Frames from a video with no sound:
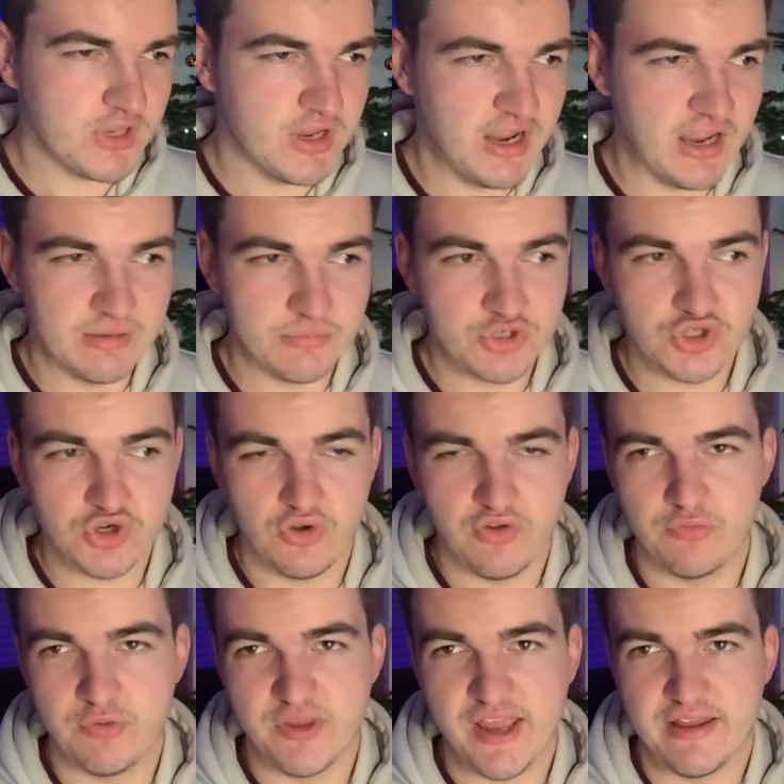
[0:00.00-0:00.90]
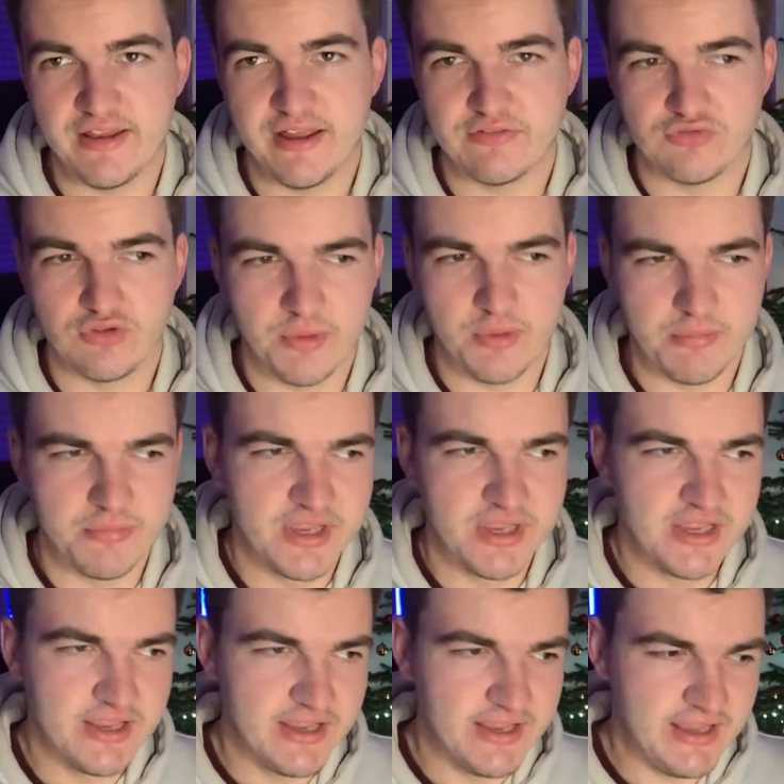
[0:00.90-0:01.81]
I'm sure if we get that from him,
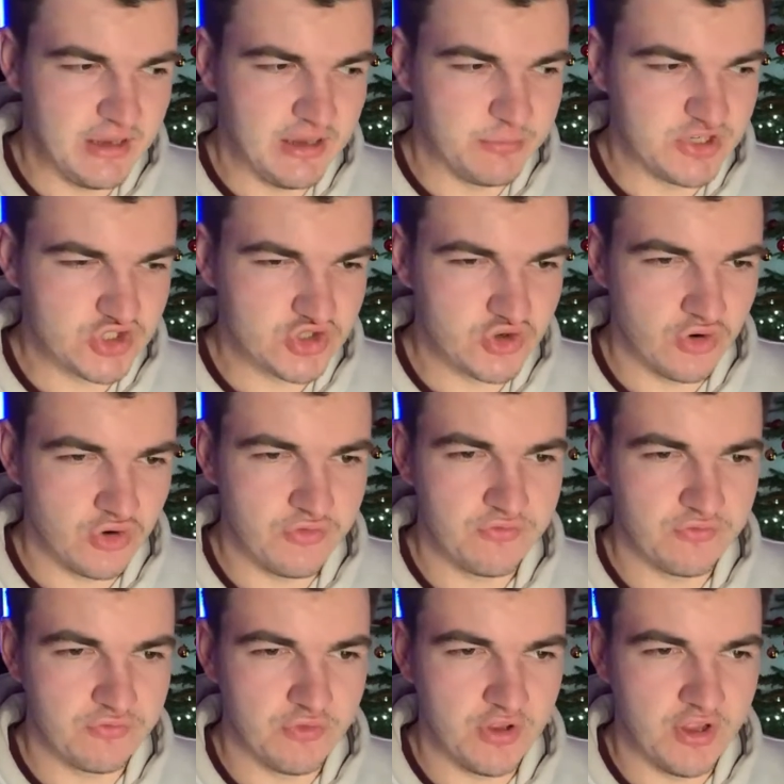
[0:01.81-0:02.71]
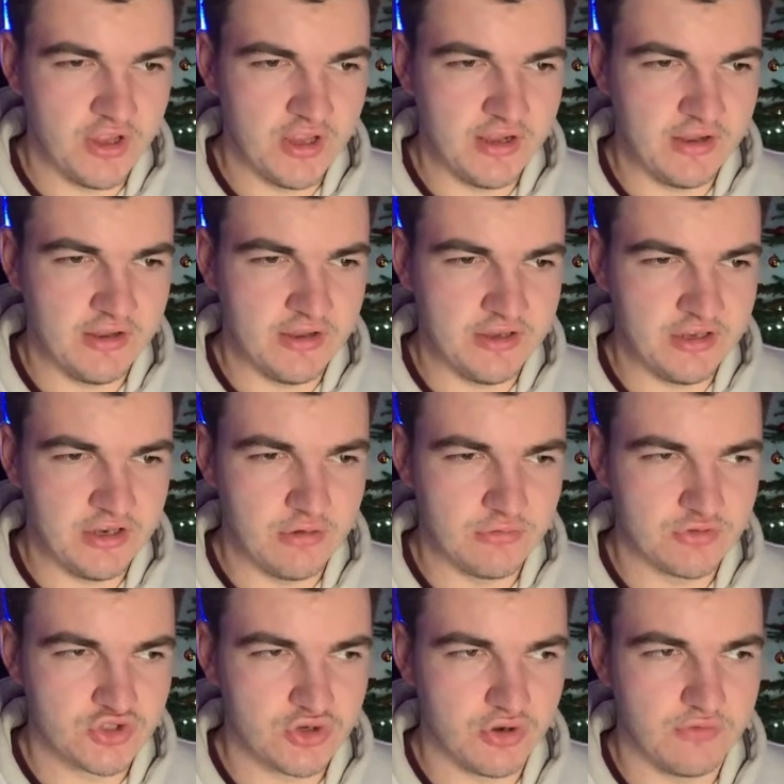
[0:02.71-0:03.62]
he'll be scoring,
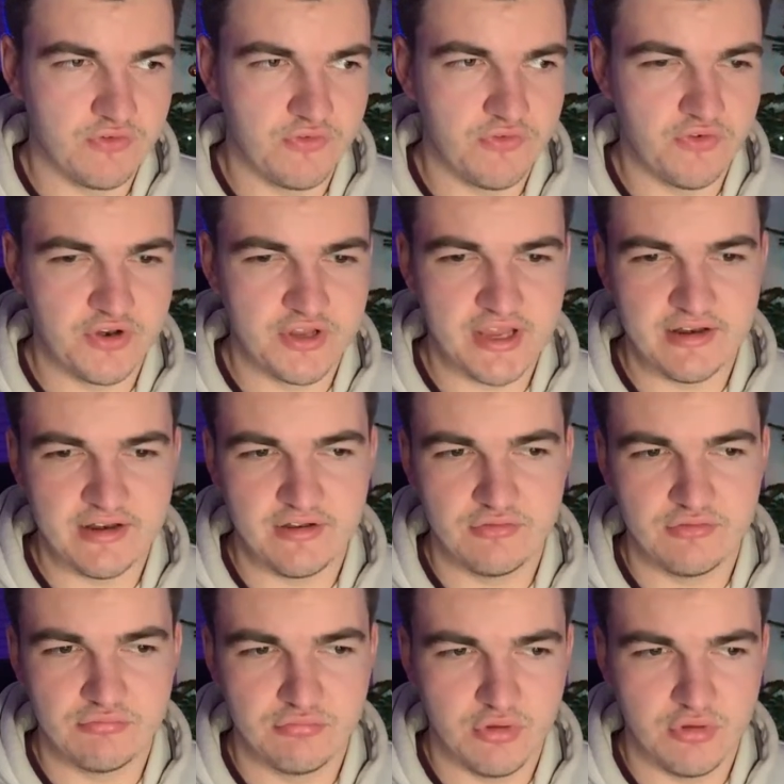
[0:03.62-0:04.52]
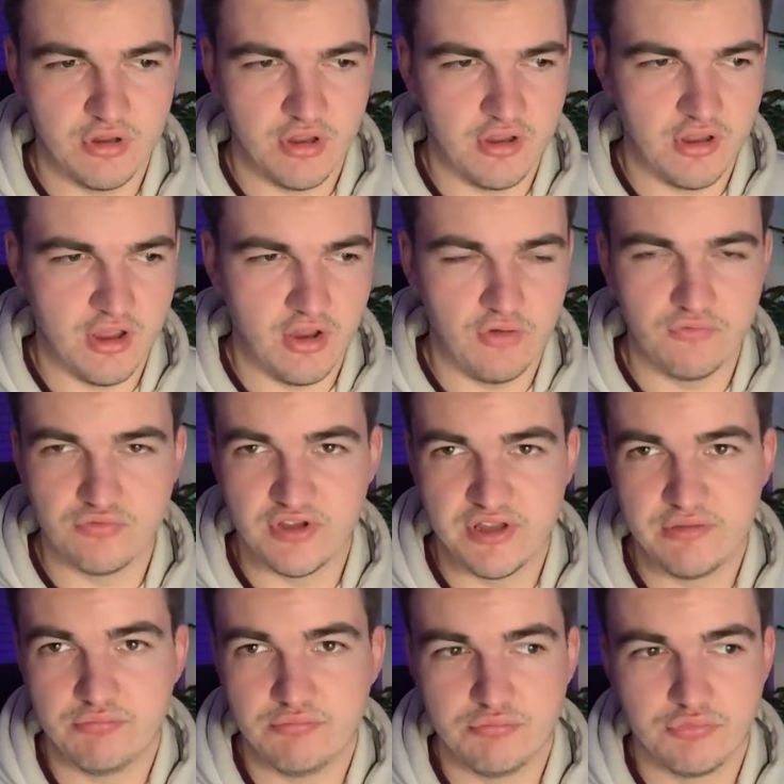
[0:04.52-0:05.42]
scoring for fun again, and
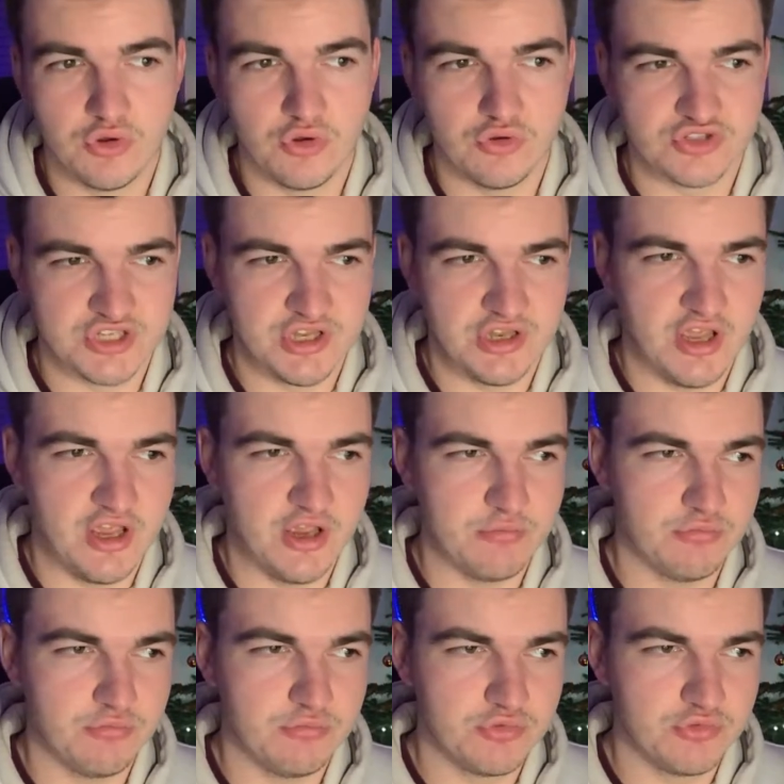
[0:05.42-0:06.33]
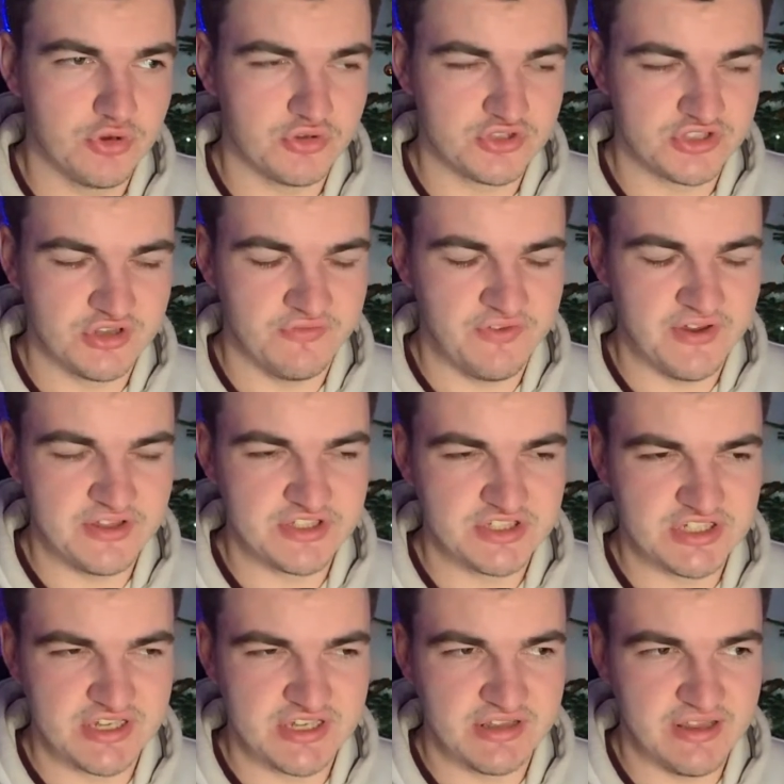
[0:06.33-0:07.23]
hopefully causing
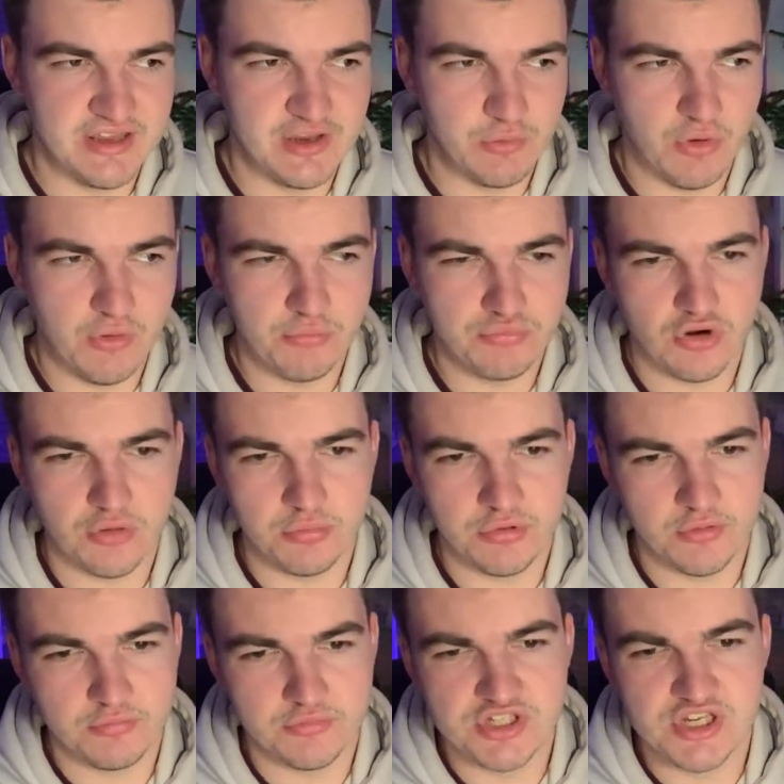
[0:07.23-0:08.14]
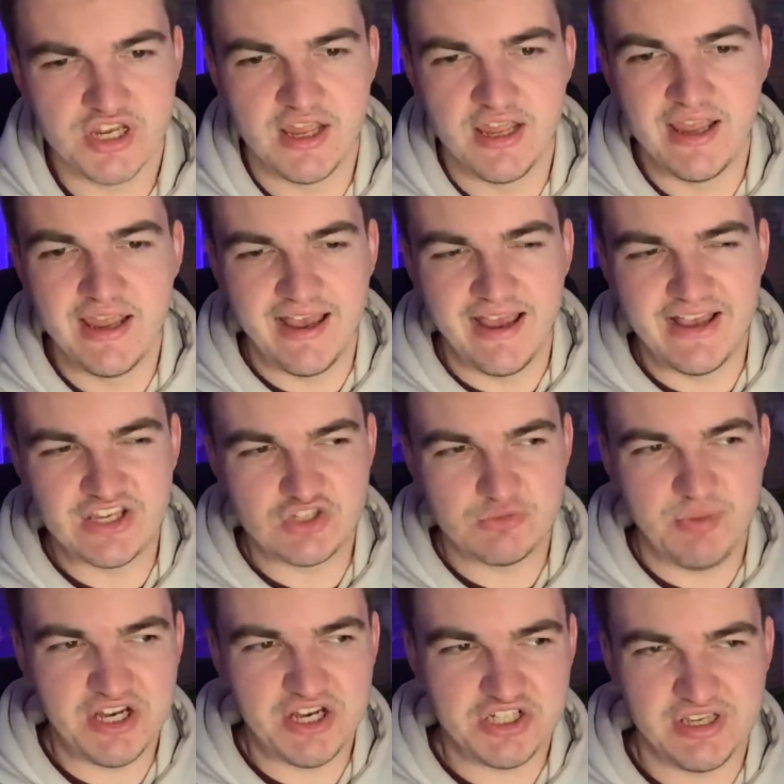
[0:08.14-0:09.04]
defences in League One problems,
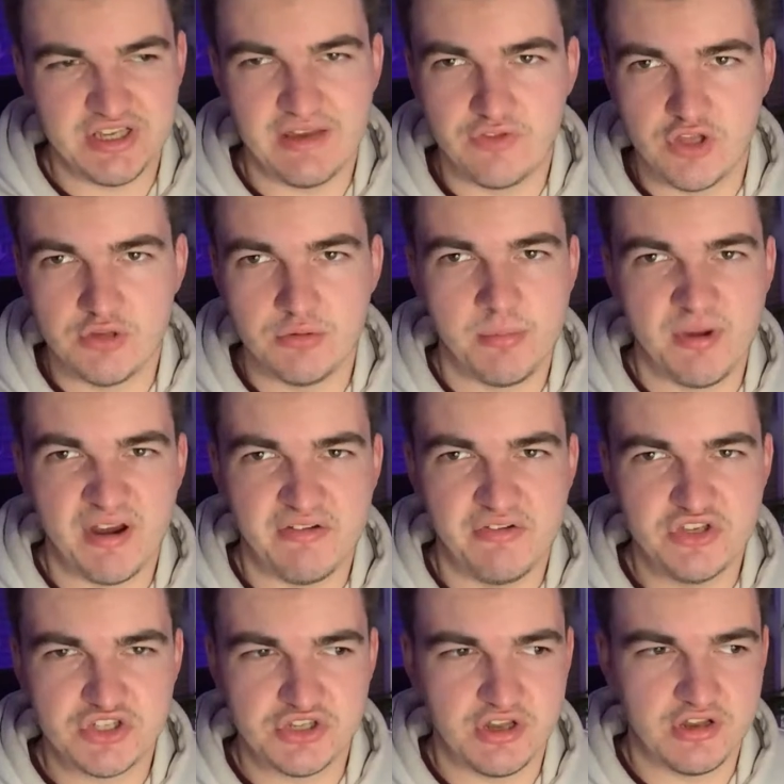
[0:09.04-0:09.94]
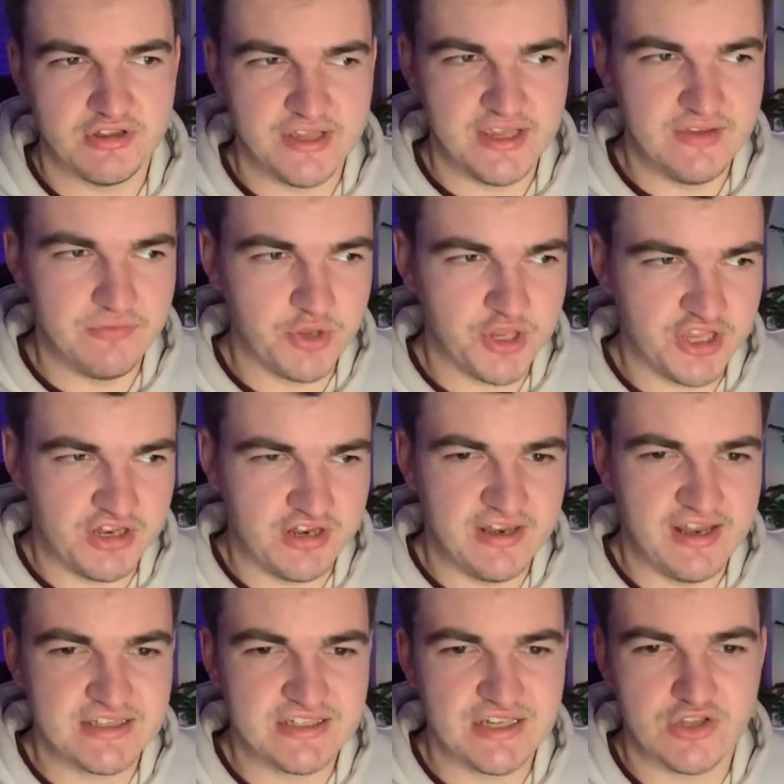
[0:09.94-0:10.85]
especially if Louis Barry's going to leave. We're going to
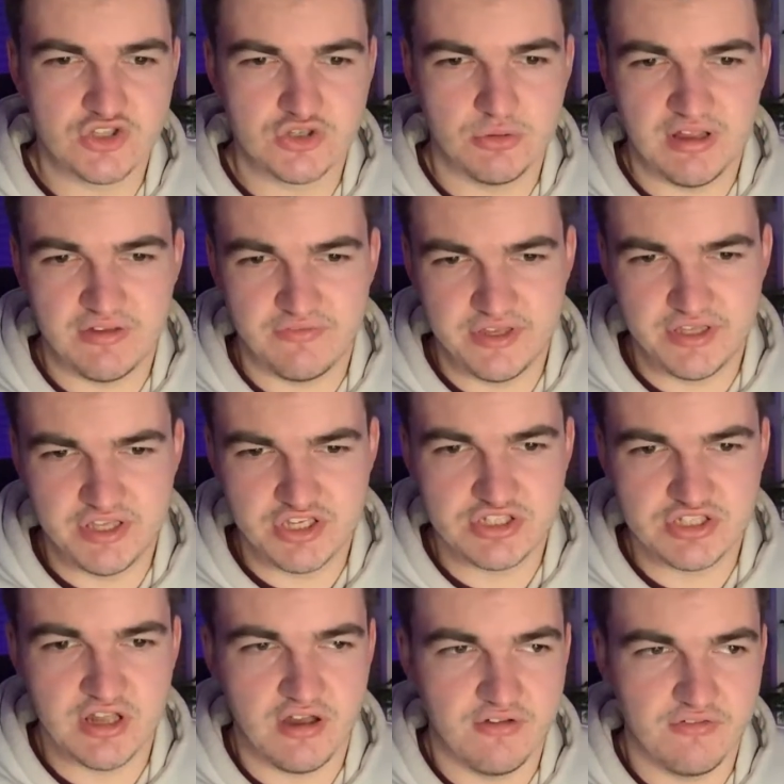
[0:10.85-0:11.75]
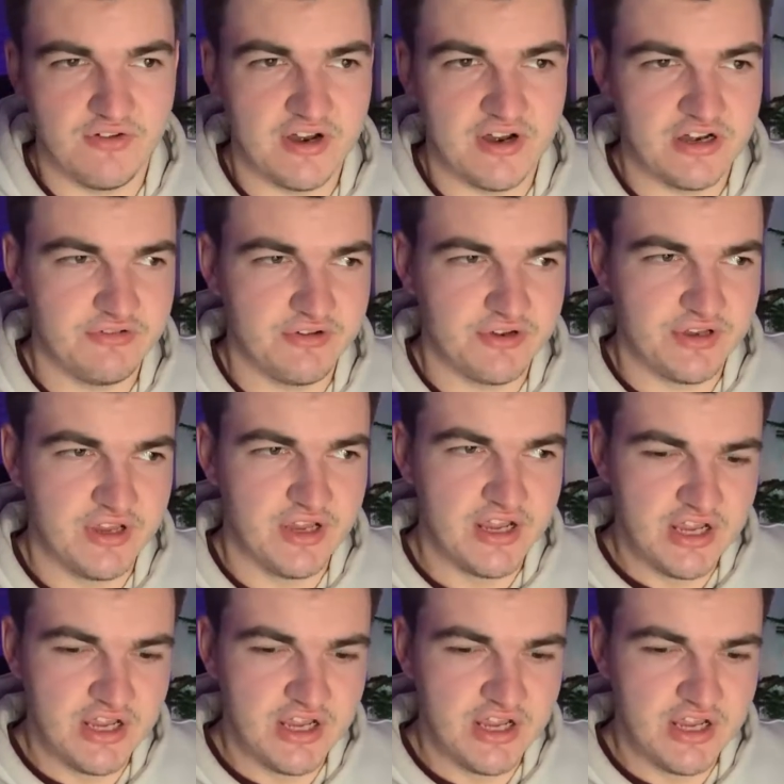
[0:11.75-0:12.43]
need Tanto Alafi to start firing.